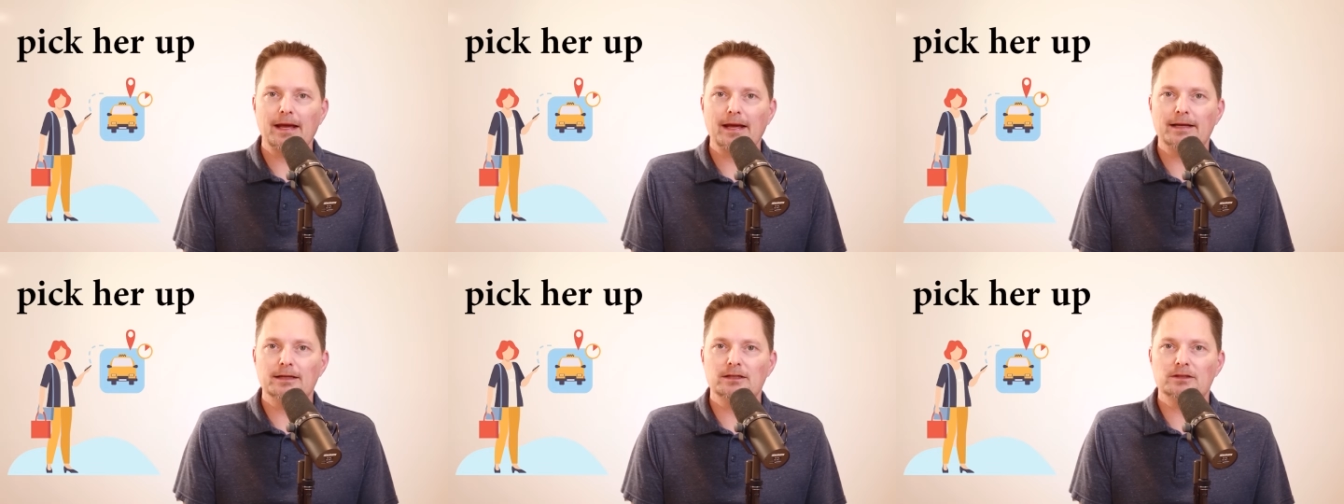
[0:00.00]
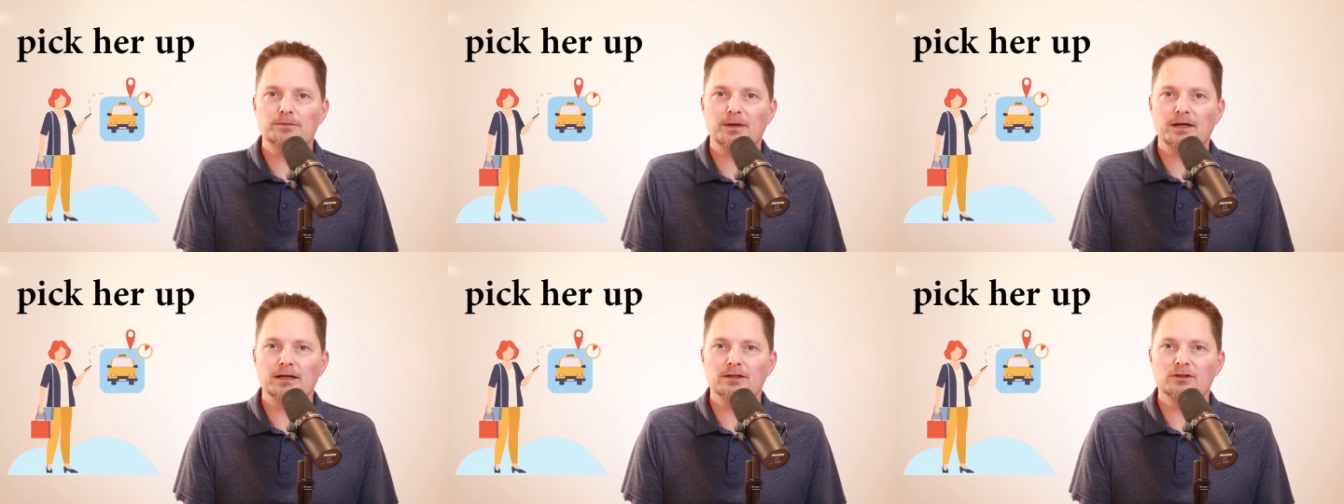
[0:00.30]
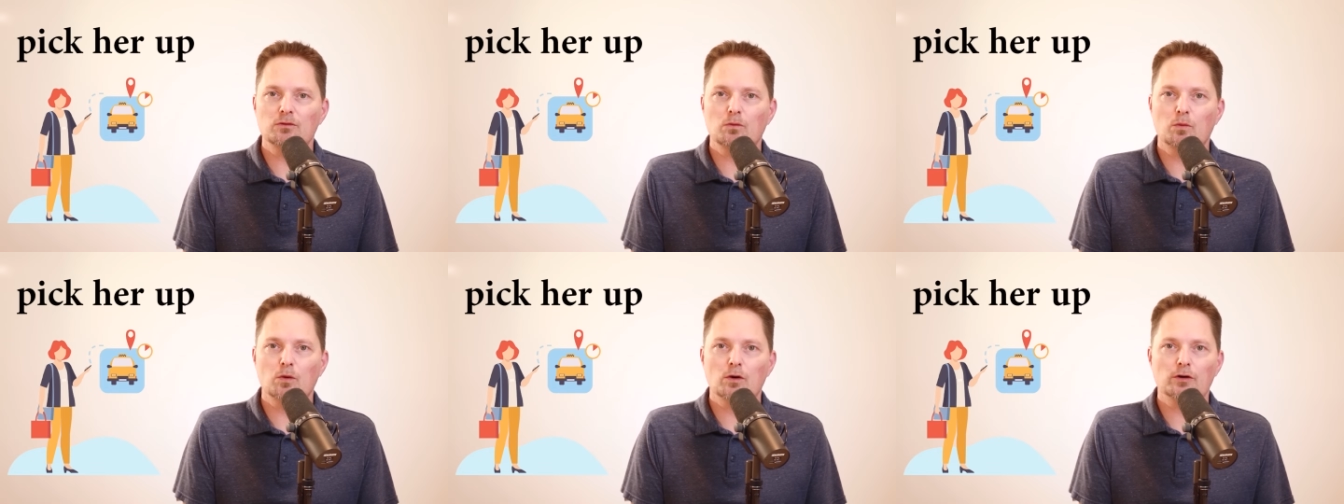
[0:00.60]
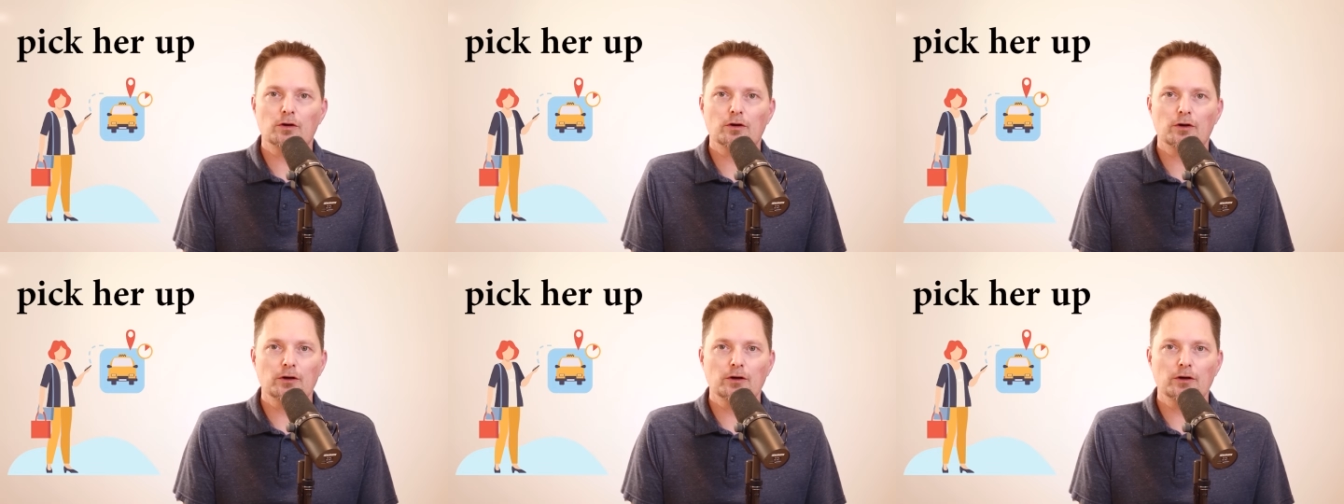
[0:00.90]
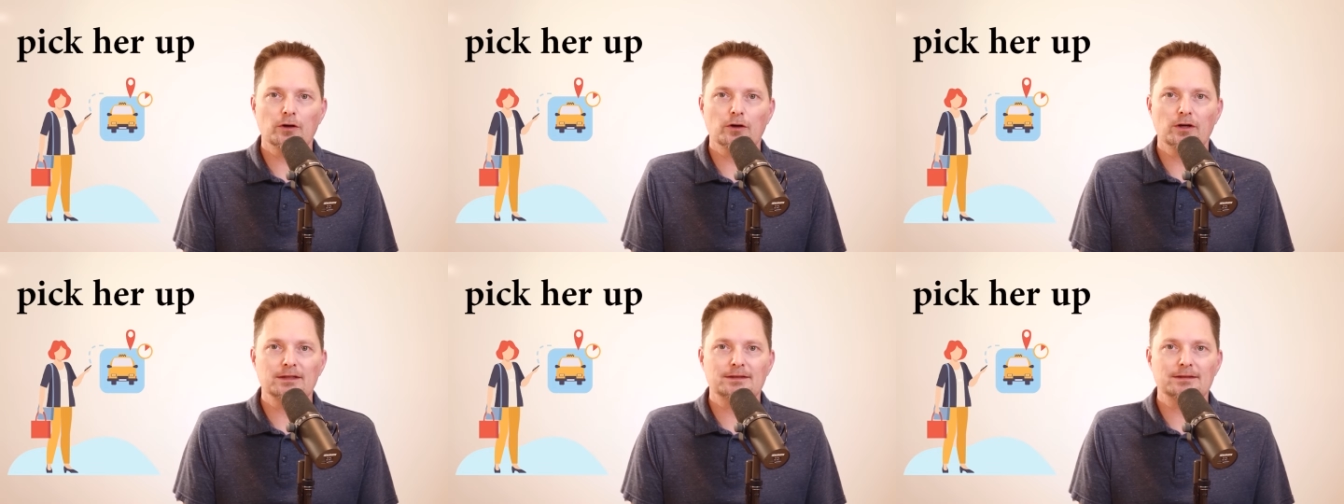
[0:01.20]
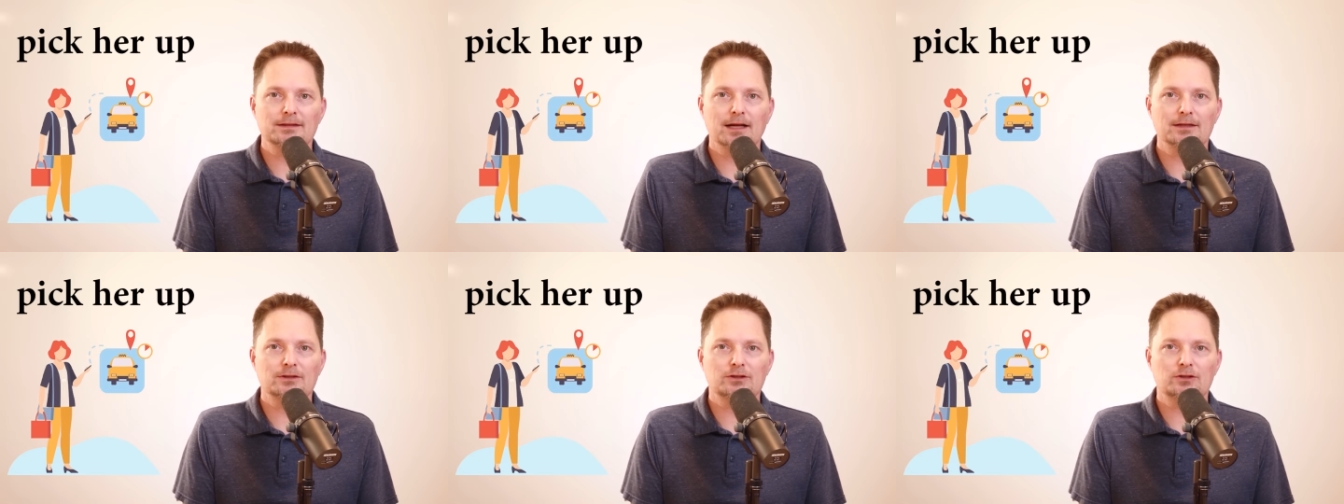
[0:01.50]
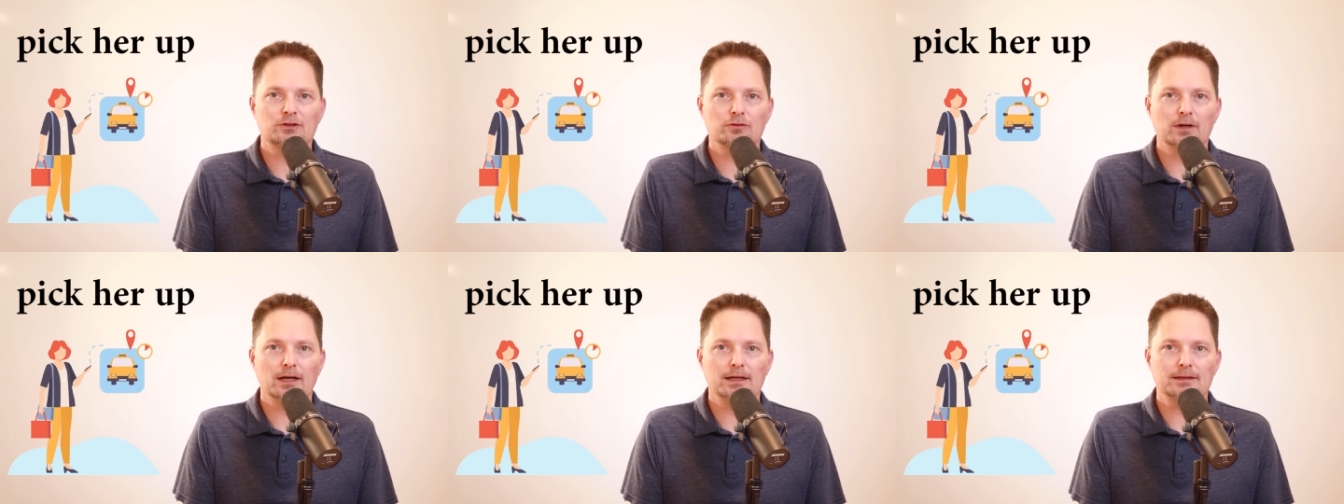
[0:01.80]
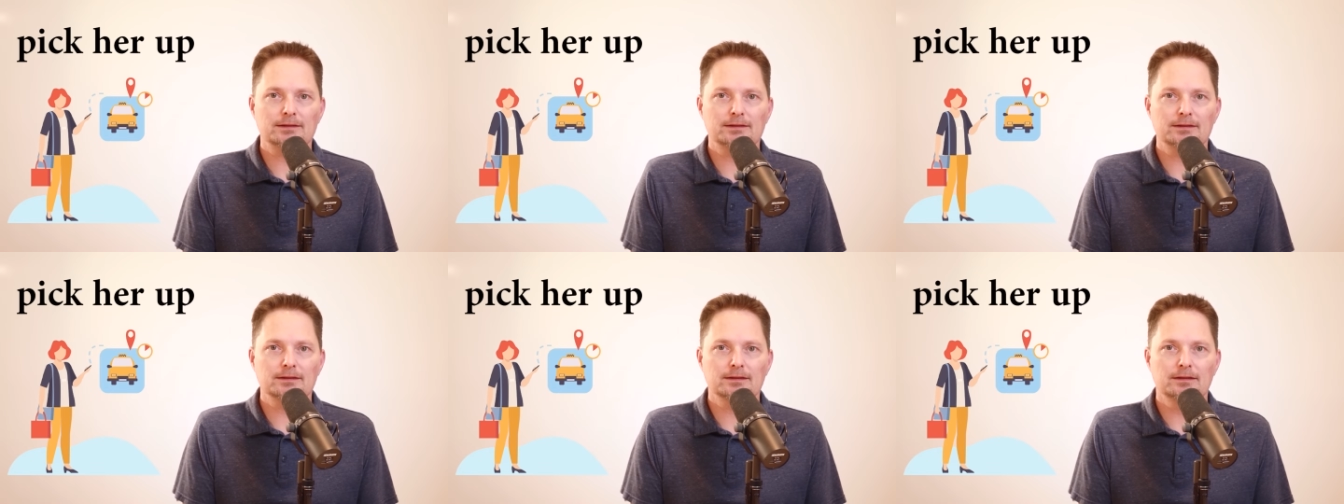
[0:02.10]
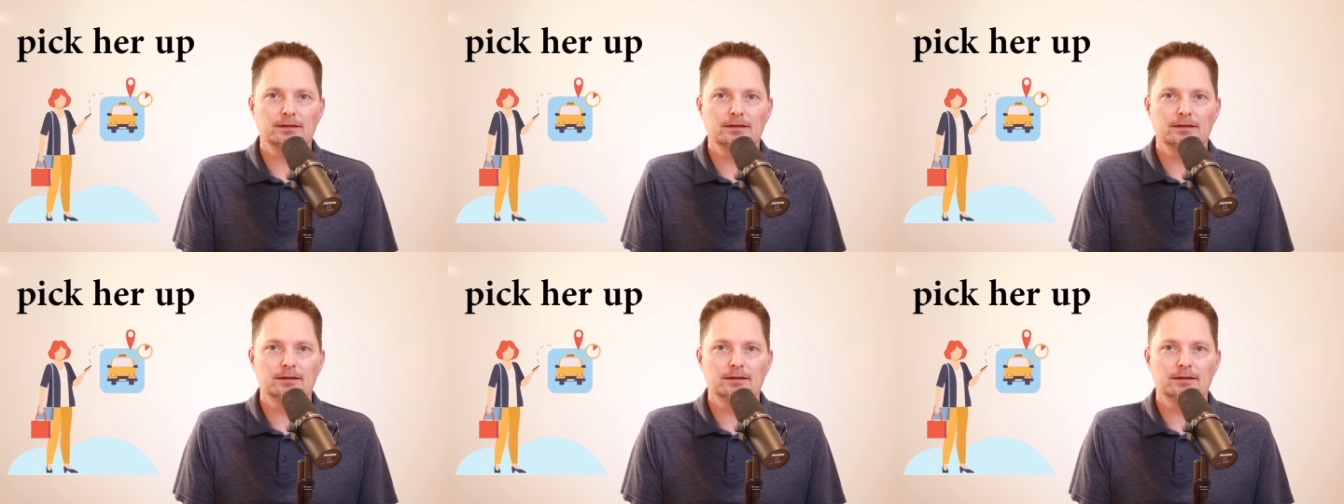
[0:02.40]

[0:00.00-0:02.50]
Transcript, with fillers: H because the word her is not stressed.